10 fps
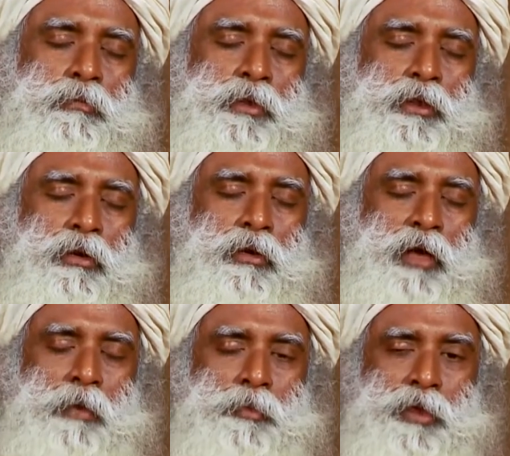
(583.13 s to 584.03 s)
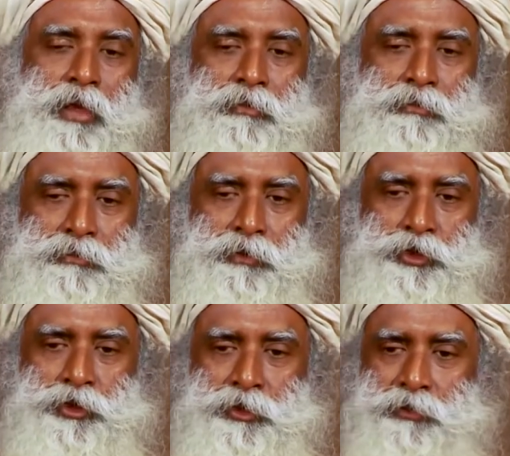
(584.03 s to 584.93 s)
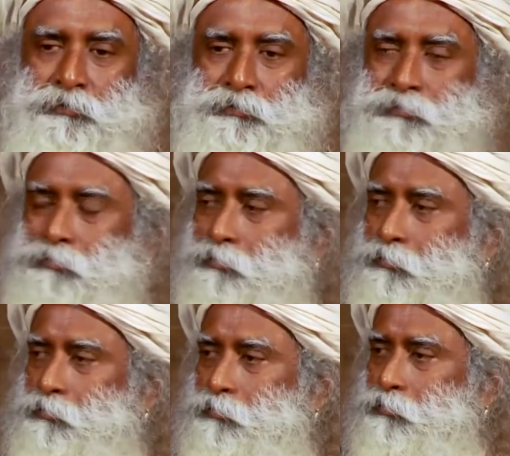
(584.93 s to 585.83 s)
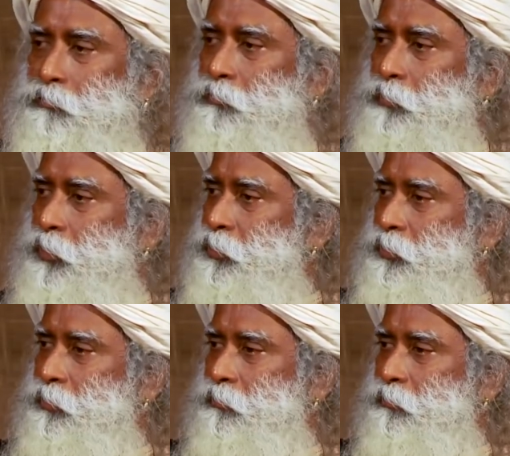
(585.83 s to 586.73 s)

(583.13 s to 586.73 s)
it'll all happen now, isn't it? Yes?